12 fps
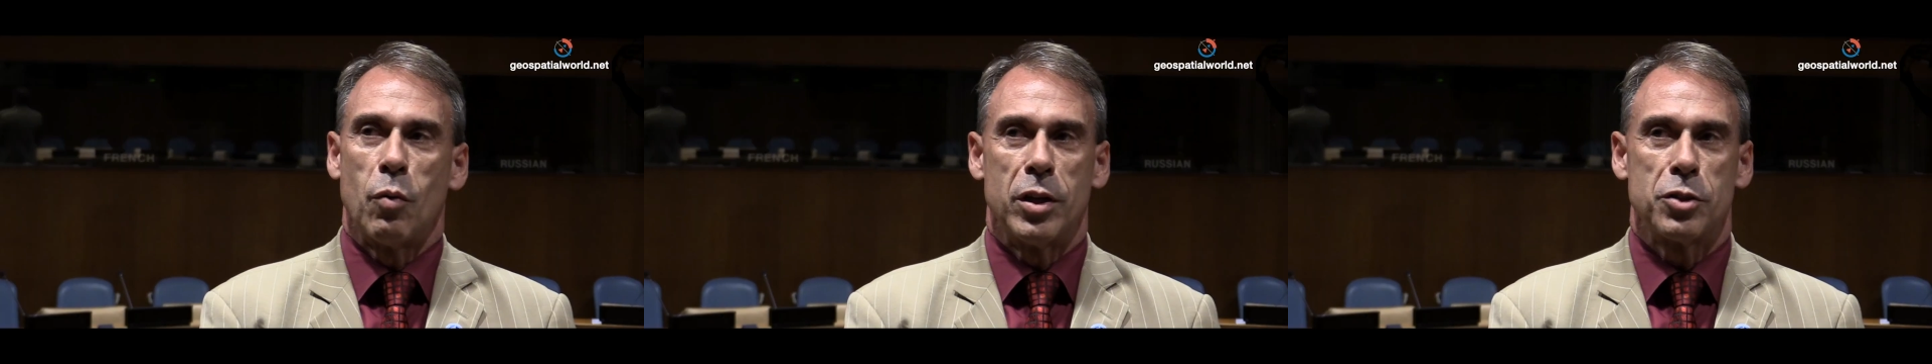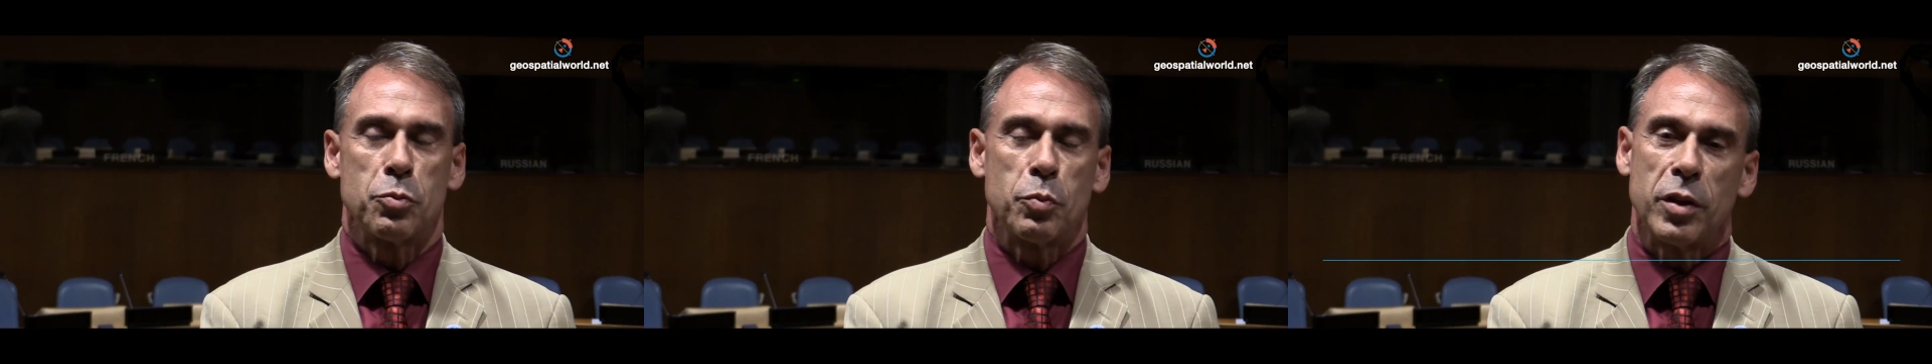
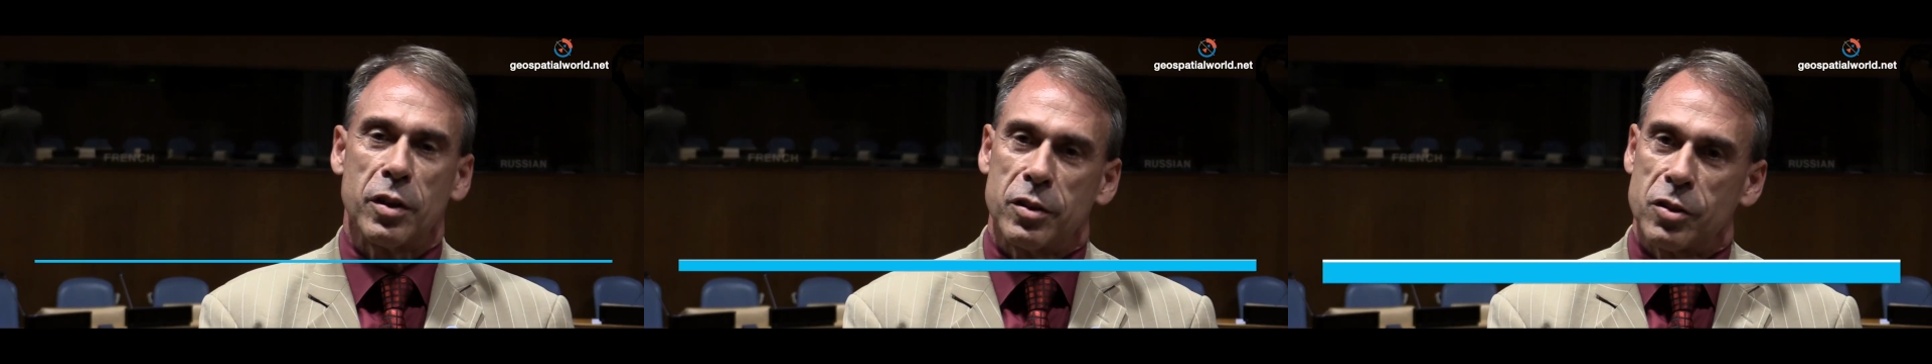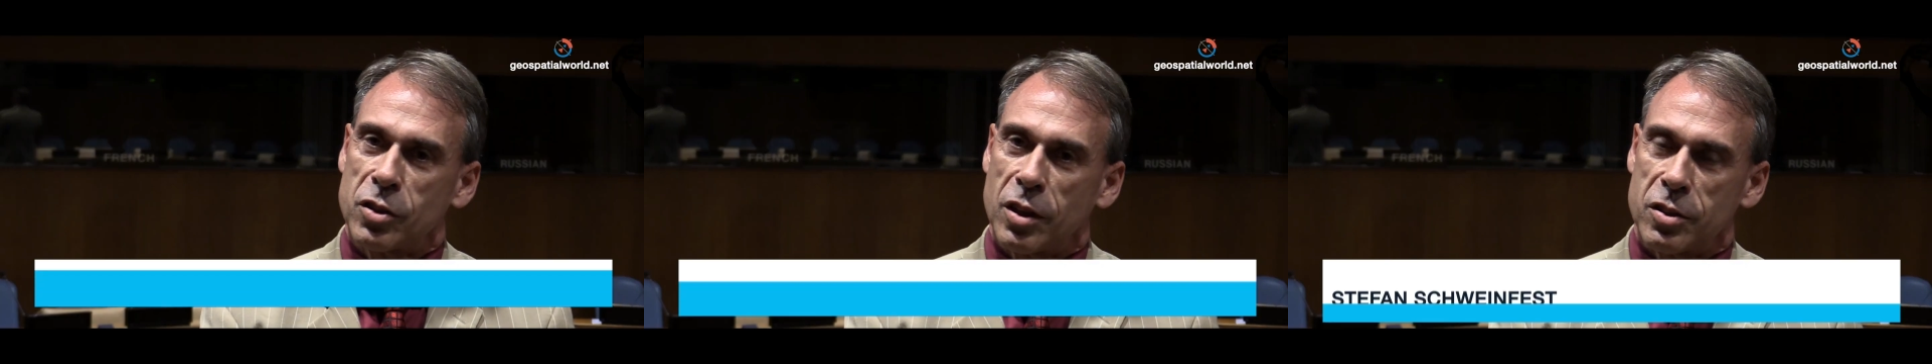Whilst we
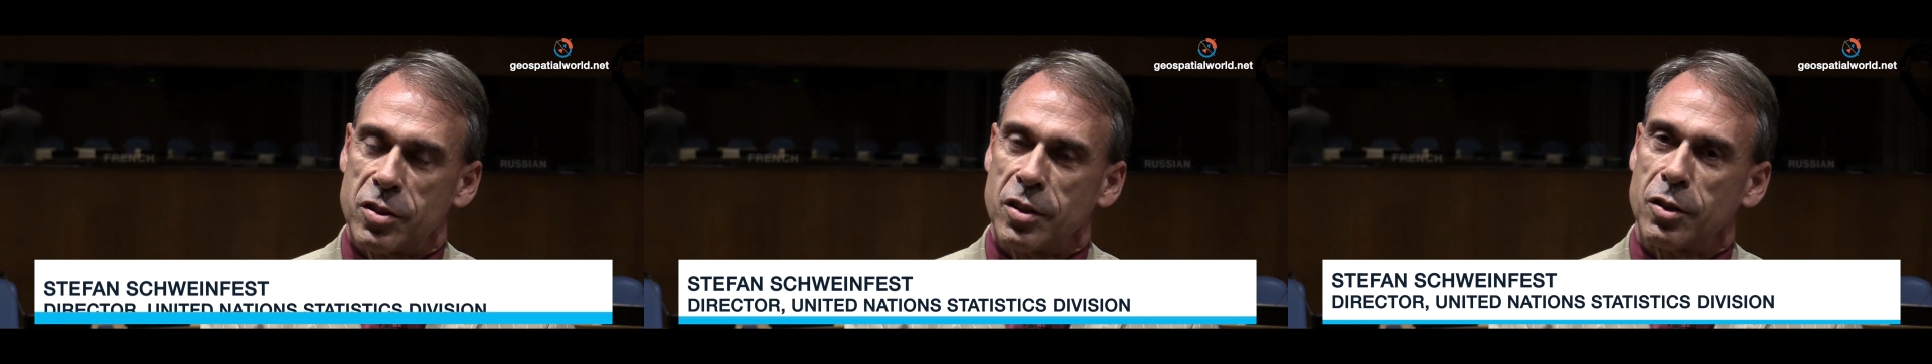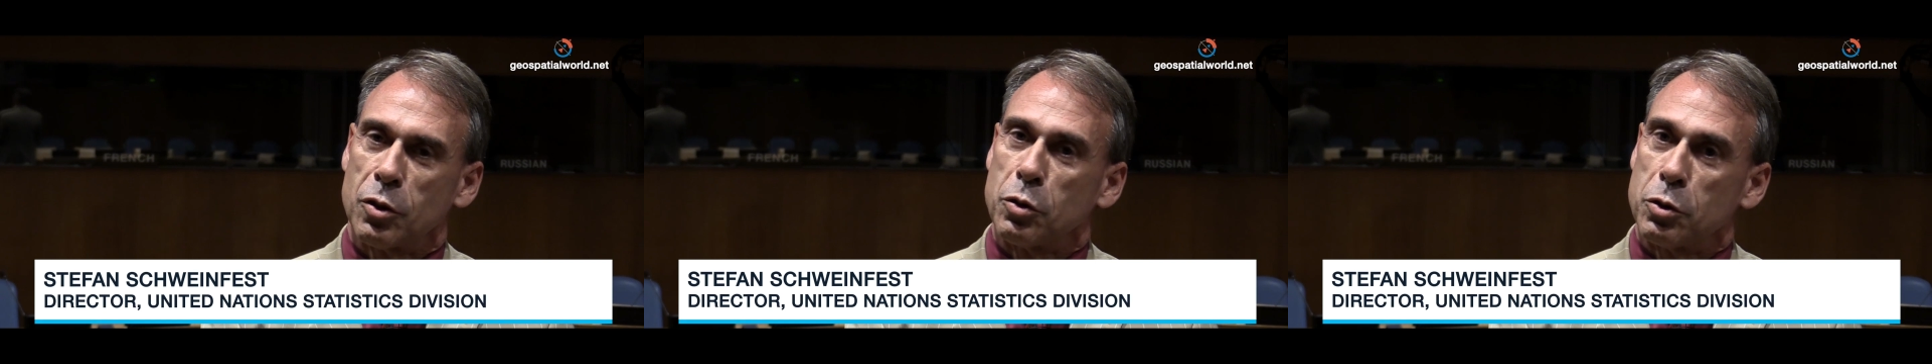are
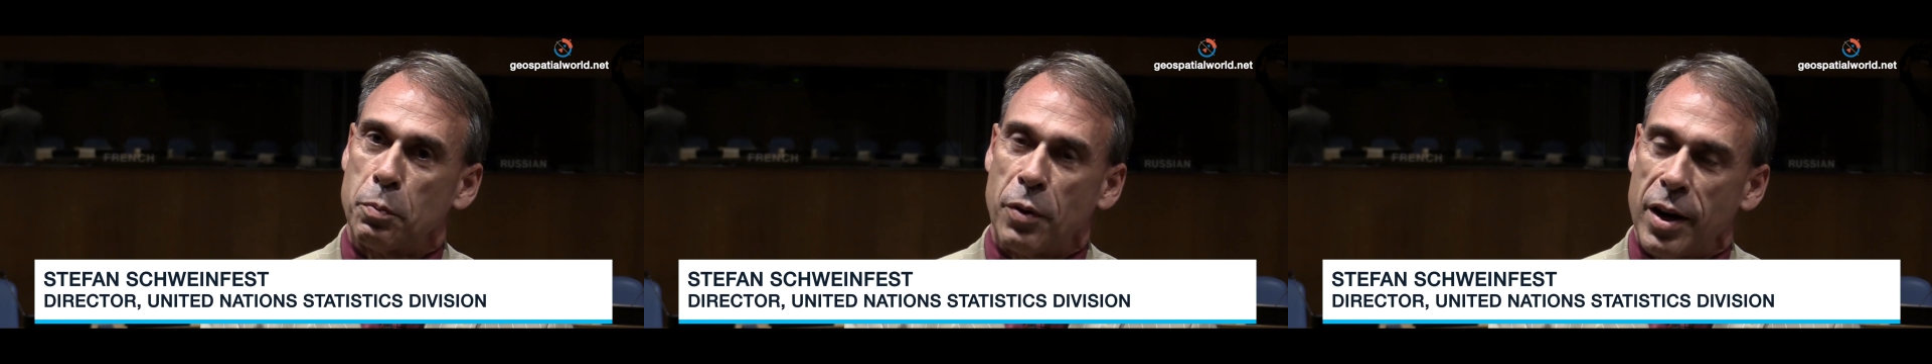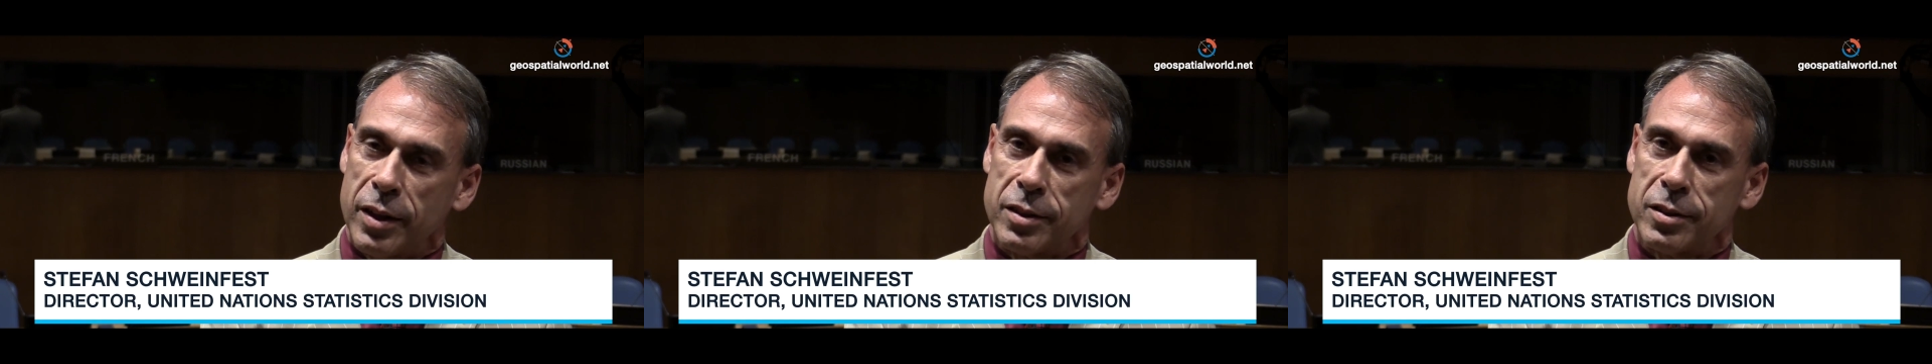discussing good
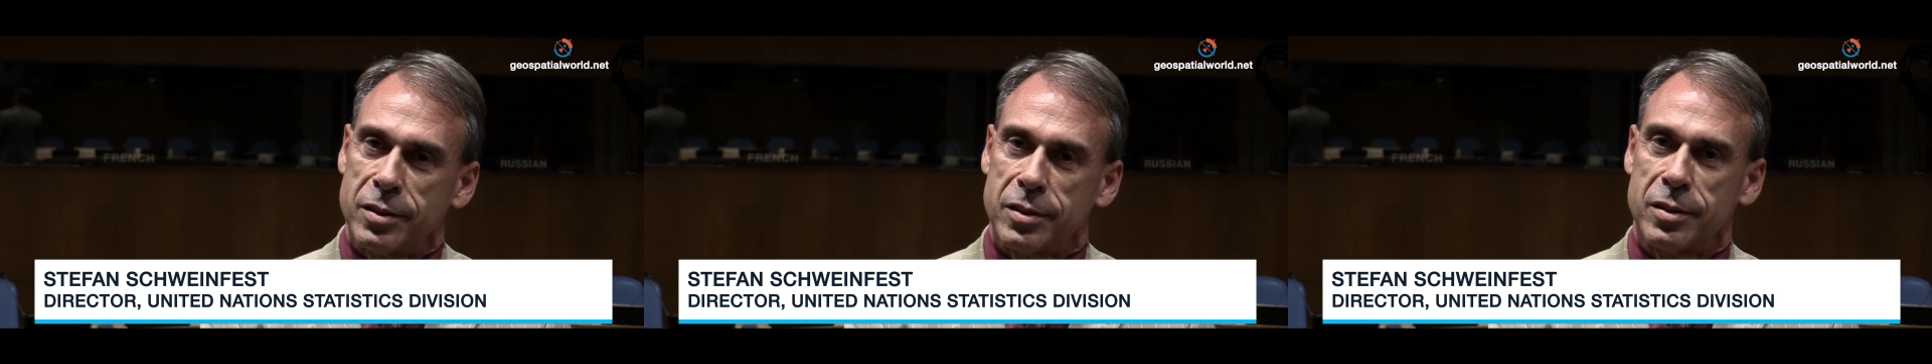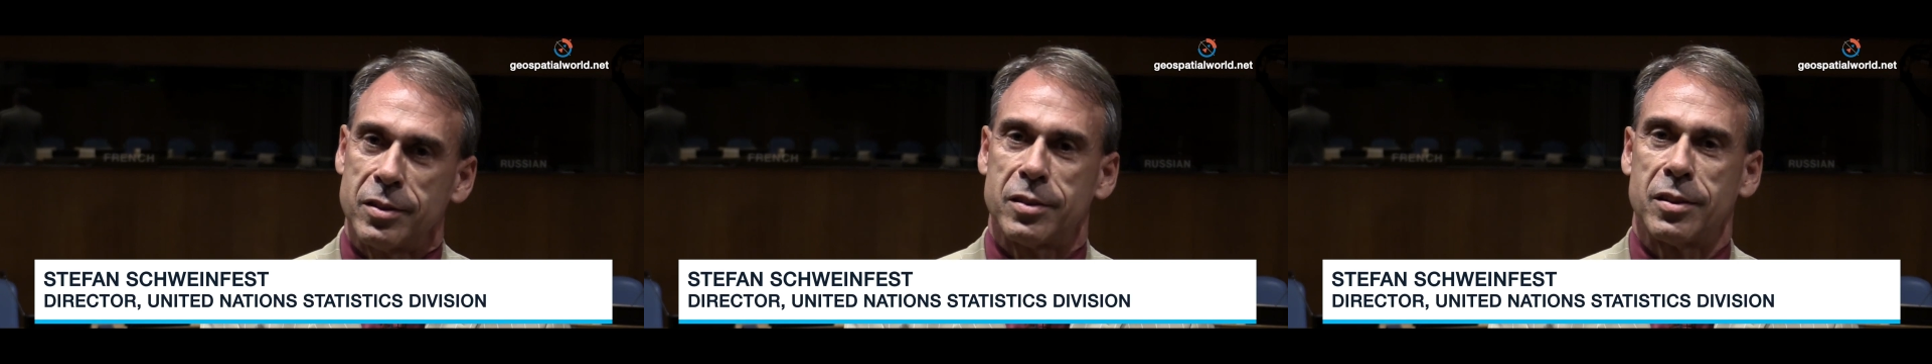
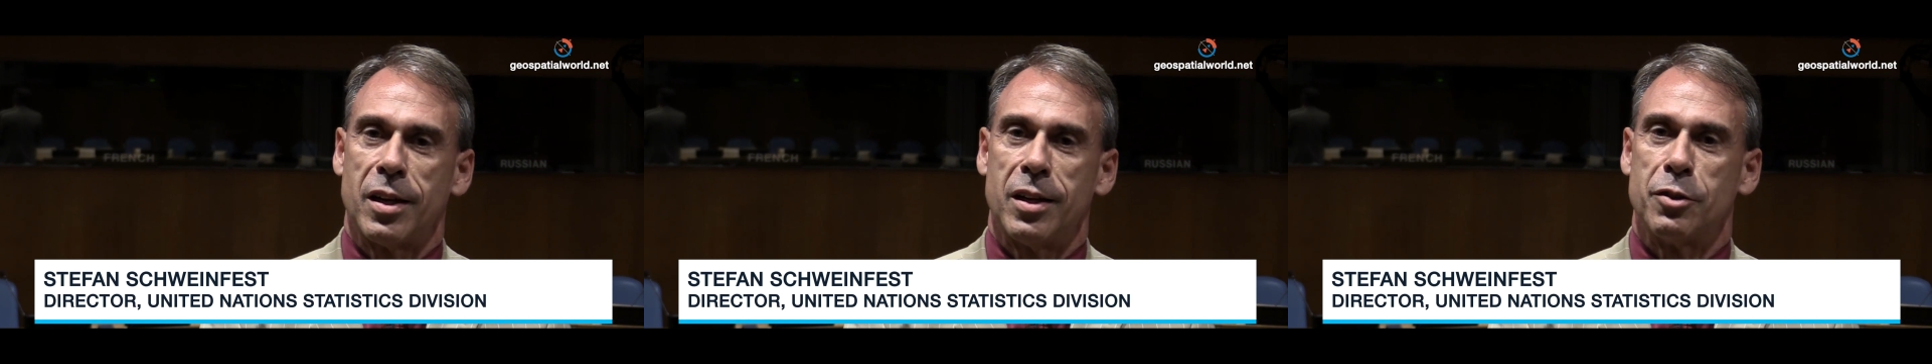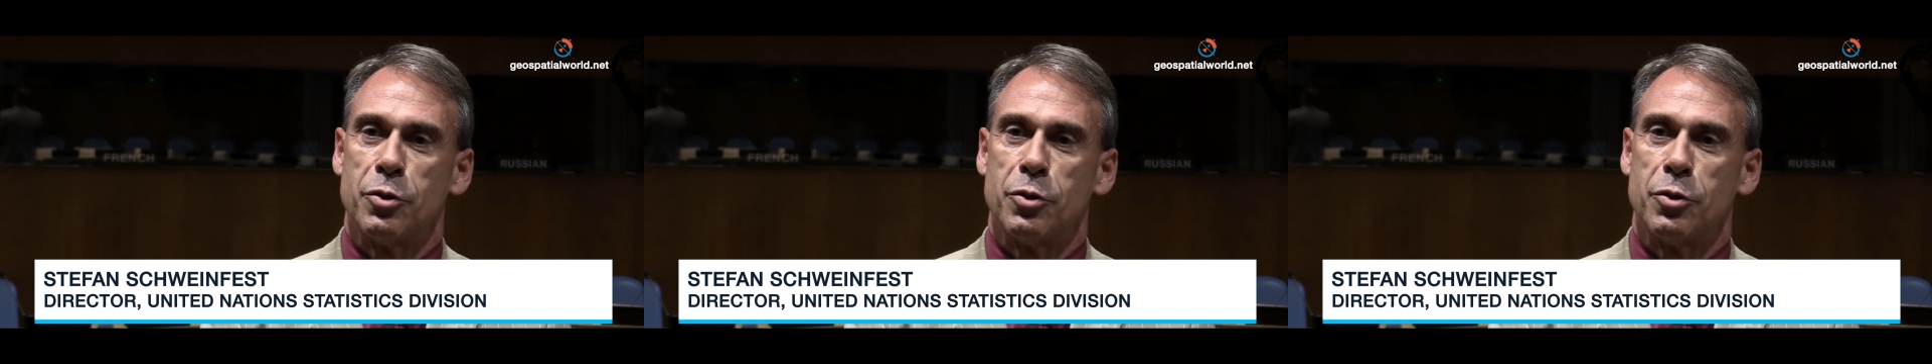practices